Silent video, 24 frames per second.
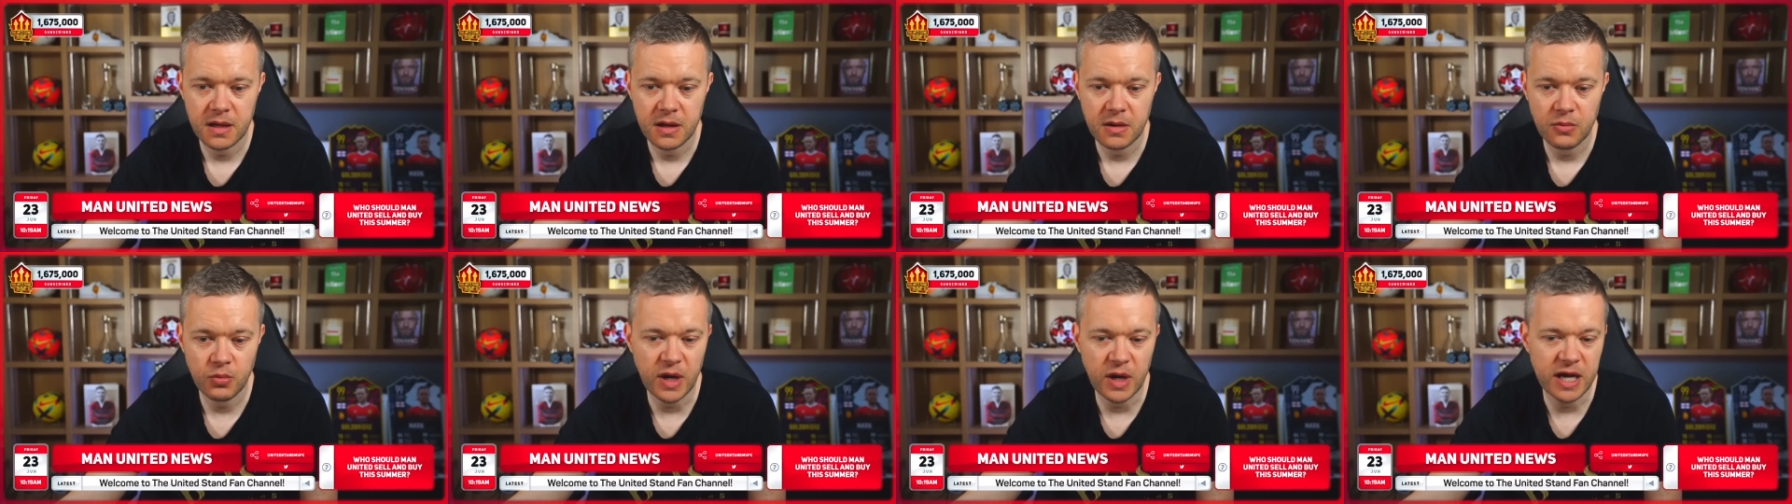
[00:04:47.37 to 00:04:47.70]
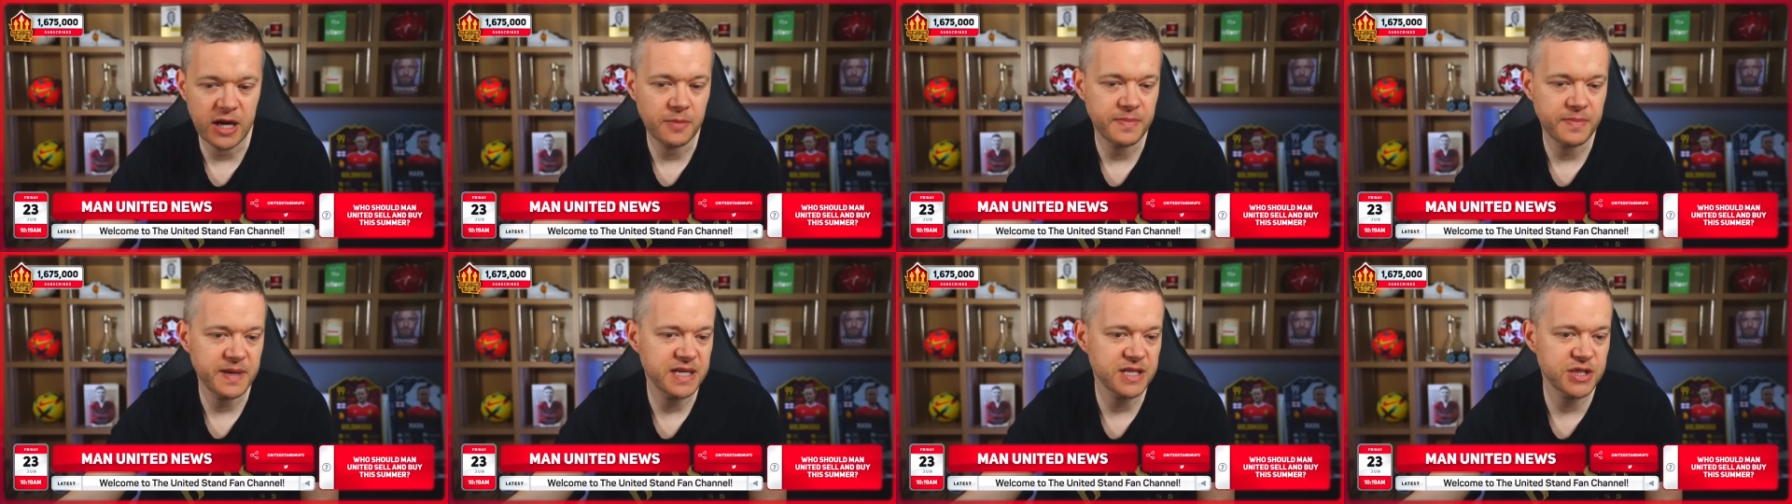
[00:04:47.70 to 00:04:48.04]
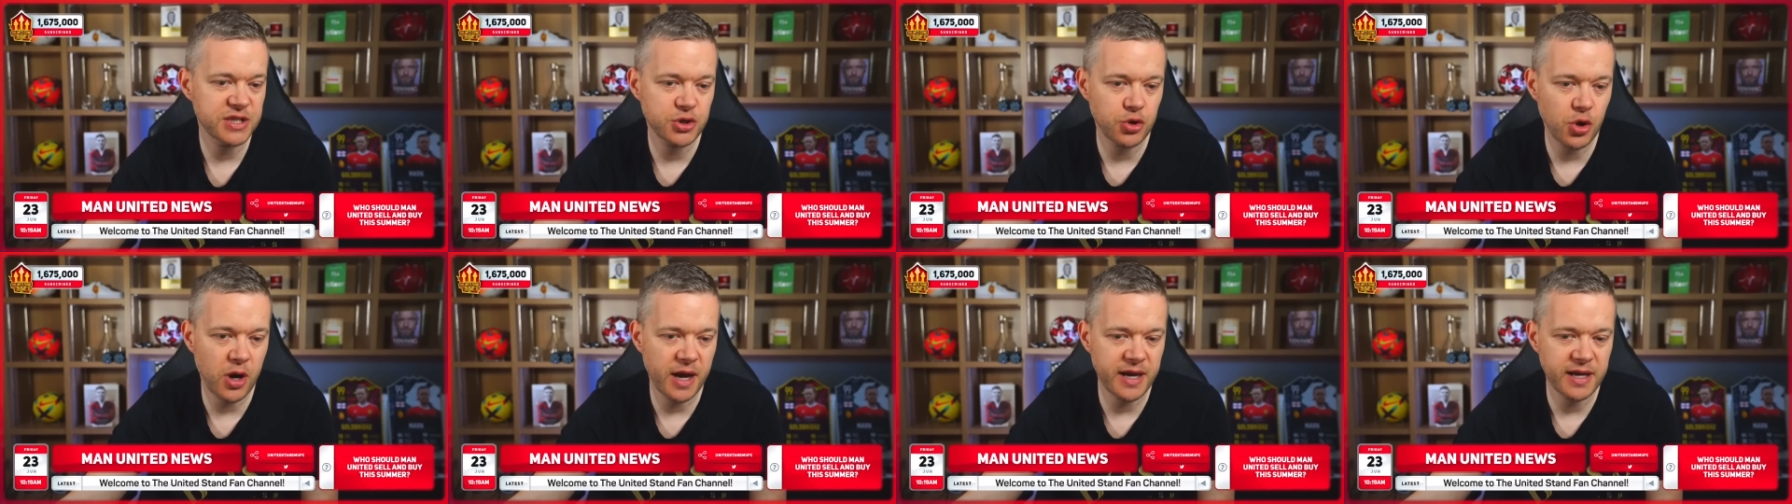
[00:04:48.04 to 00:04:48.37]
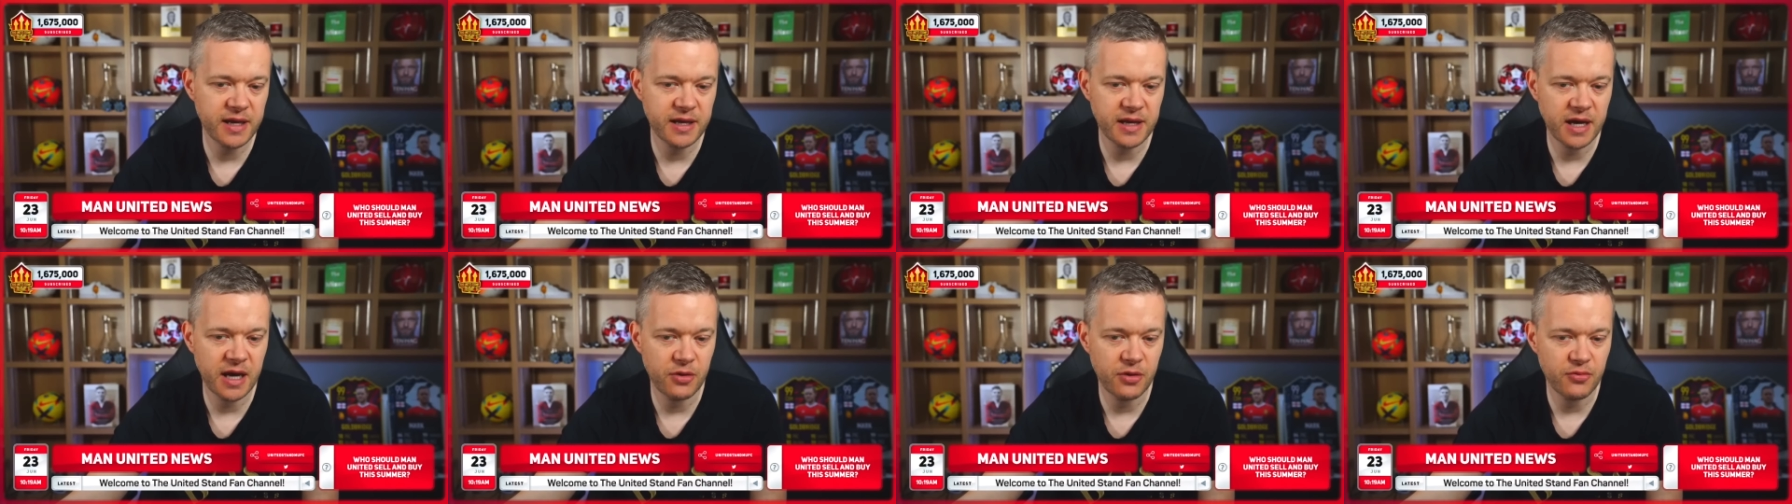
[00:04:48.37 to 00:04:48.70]
Well, it'll be a
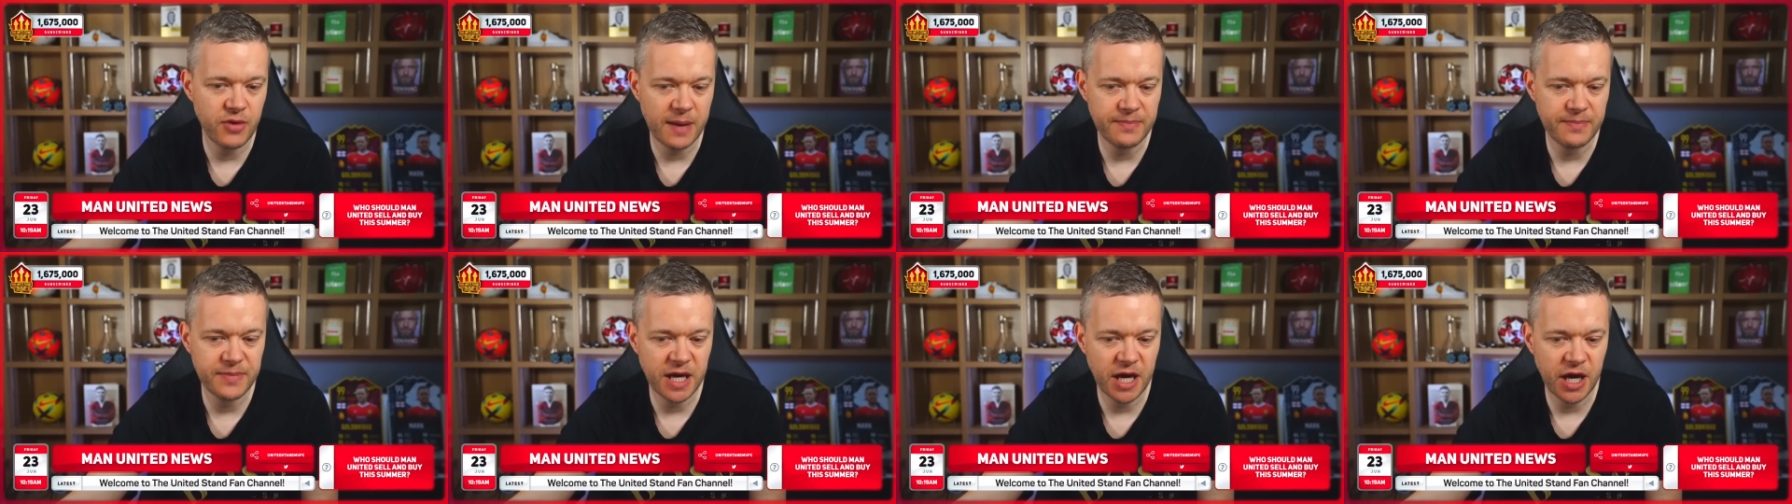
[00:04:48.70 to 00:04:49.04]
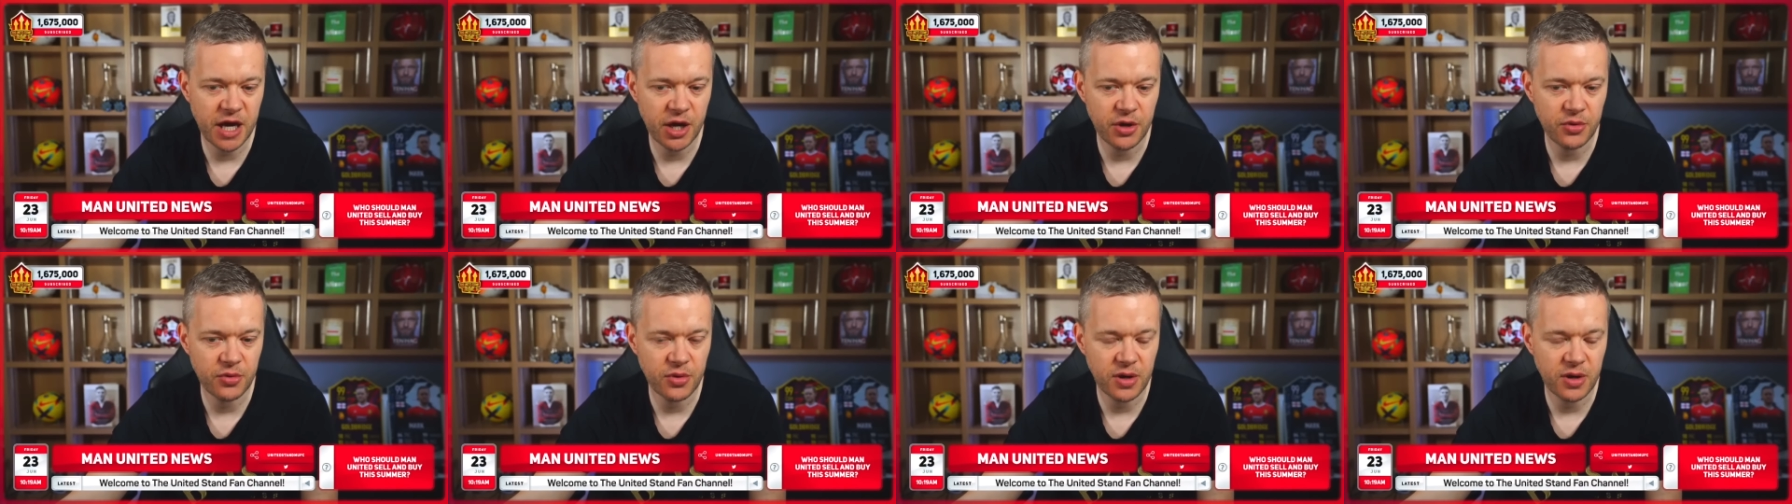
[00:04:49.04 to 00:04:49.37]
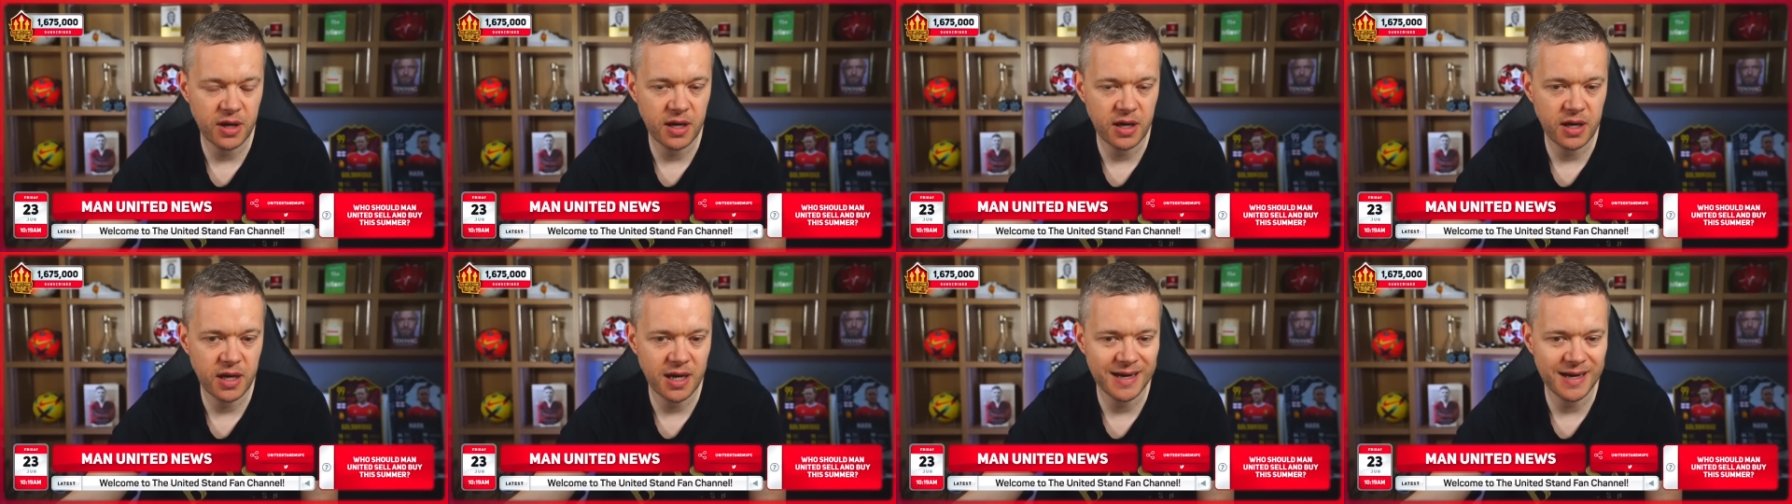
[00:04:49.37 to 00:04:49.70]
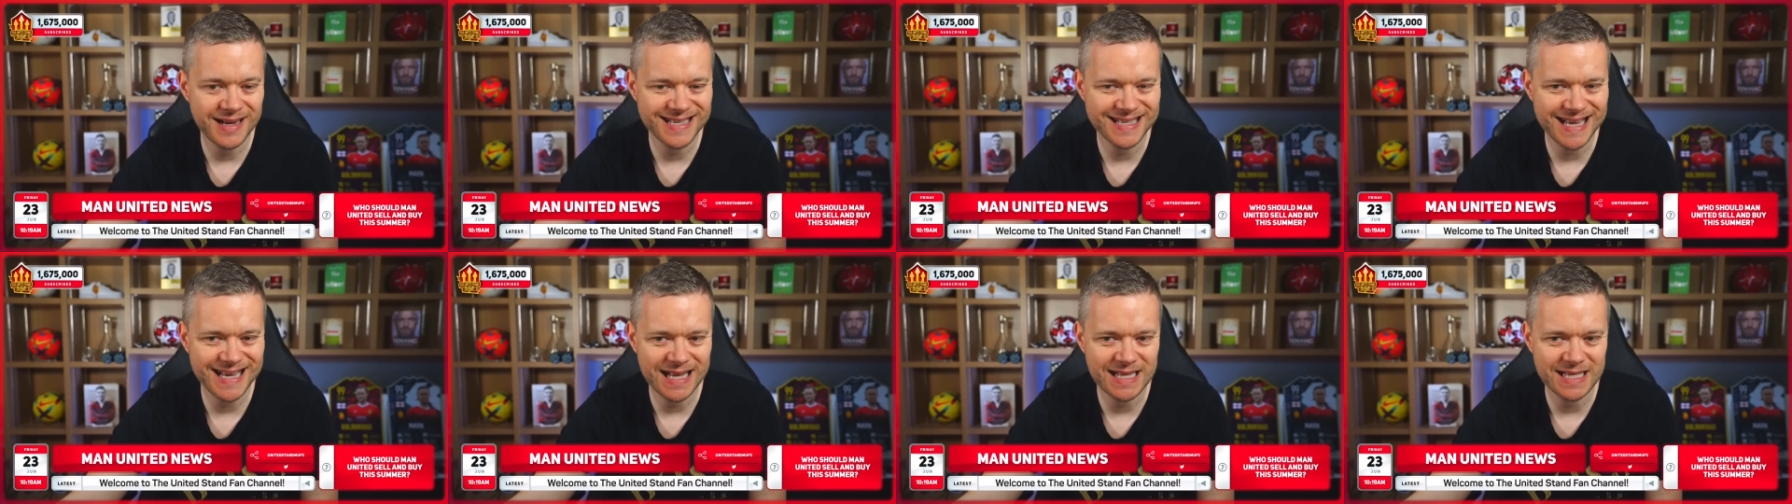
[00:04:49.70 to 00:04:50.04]
striker, Rabiot and a
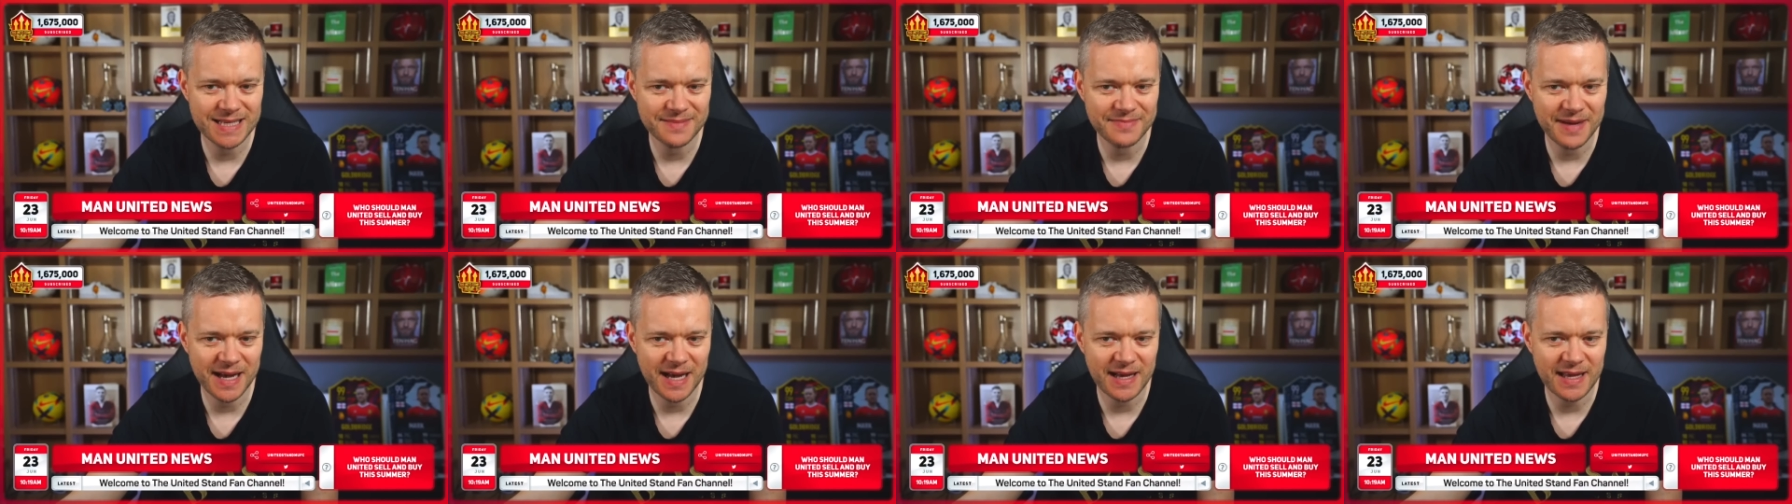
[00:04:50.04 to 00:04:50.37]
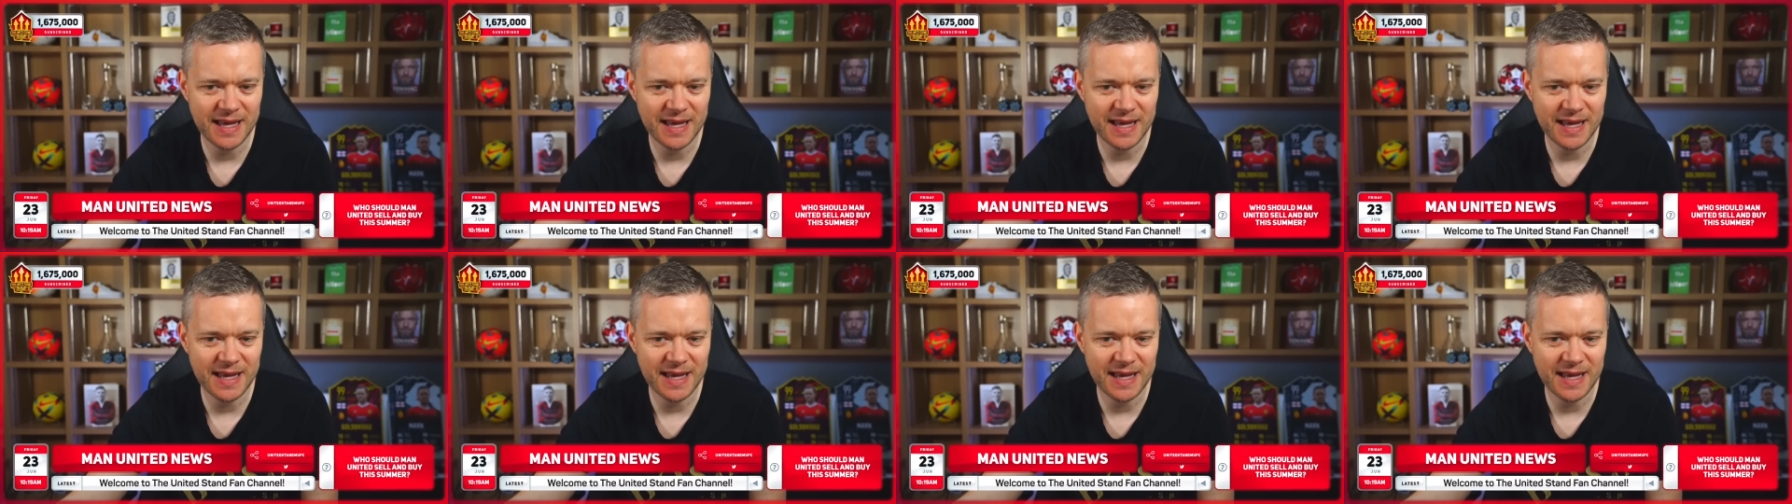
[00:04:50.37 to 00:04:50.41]
centre-back,